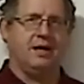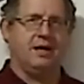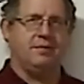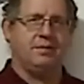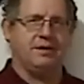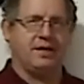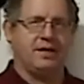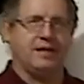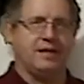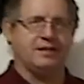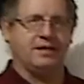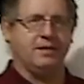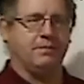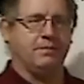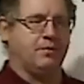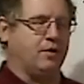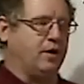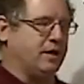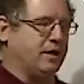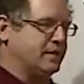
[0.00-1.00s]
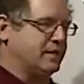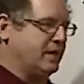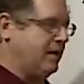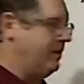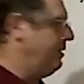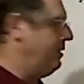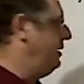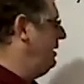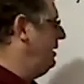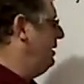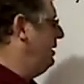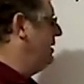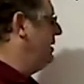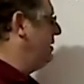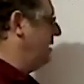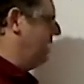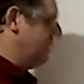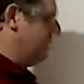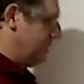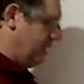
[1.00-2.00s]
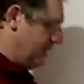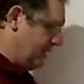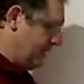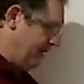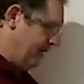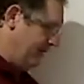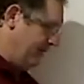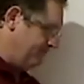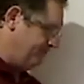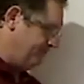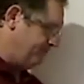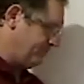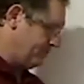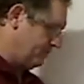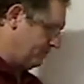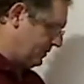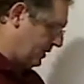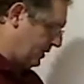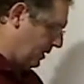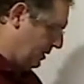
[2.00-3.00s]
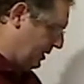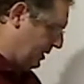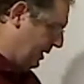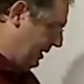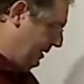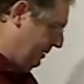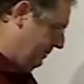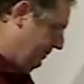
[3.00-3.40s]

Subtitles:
potassium peroxide, things like that. Okay.